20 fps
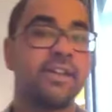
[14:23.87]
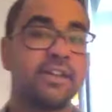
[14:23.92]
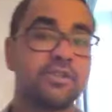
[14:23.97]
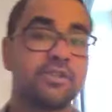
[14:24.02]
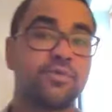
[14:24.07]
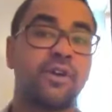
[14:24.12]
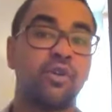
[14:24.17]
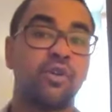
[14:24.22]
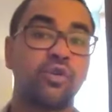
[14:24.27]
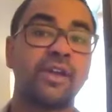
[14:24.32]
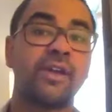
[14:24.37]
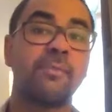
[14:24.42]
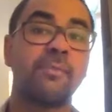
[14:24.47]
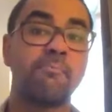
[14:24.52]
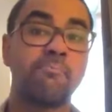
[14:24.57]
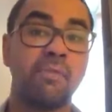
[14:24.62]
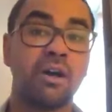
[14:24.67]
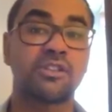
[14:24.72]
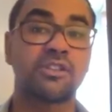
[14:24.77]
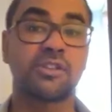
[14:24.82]
Things were looking
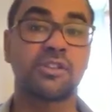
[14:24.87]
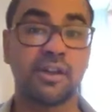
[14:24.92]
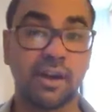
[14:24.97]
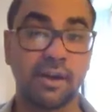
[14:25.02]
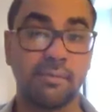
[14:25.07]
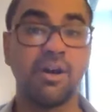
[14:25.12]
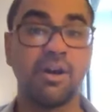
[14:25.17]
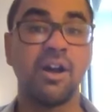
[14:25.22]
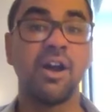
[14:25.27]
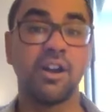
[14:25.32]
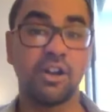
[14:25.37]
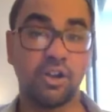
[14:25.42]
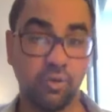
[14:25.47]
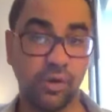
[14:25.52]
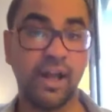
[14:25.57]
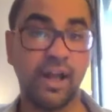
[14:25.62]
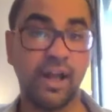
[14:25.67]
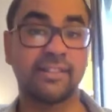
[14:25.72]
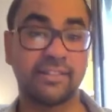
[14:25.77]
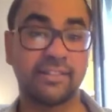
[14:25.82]
much grim
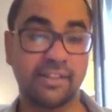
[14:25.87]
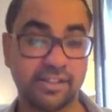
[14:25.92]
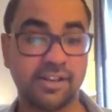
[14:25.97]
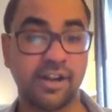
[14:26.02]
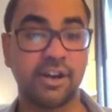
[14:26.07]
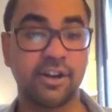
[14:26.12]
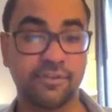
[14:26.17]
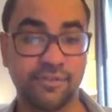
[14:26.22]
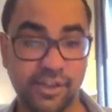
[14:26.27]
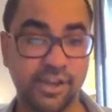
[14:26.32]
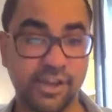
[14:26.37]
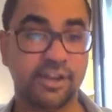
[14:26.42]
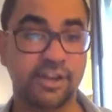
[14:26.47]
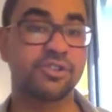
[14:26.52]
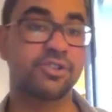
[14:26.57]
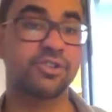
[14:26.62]
at the start of the year.